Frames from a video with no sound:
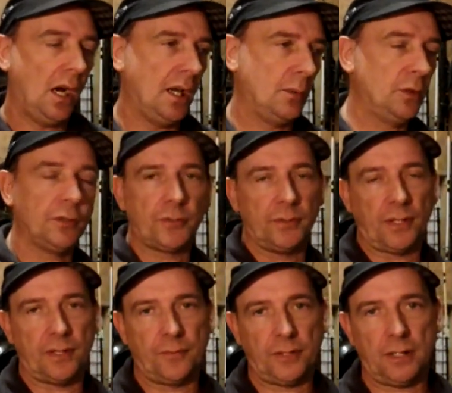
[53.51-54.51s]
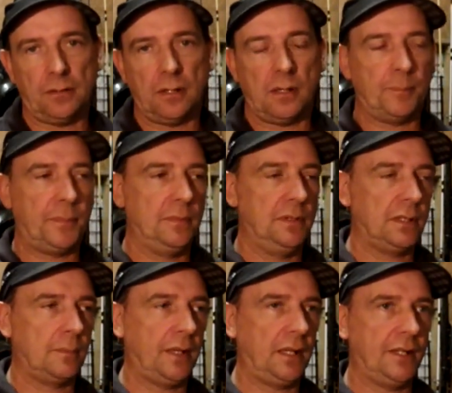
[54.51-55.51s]
I will do another video a
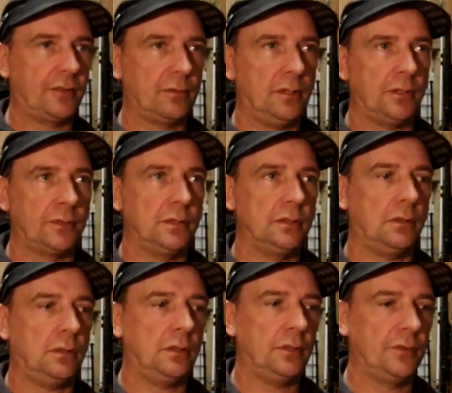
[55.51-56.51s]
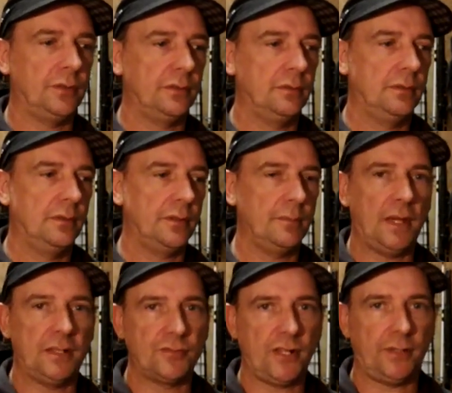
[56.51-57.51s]
little bit later on the
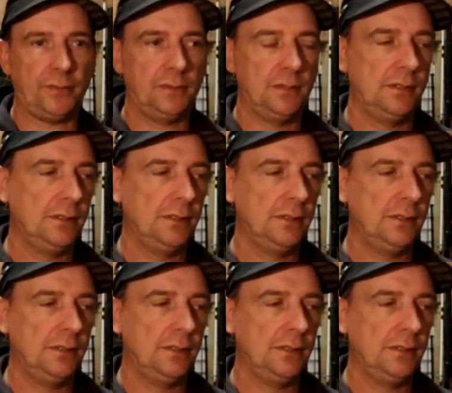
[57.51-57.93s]
main channel,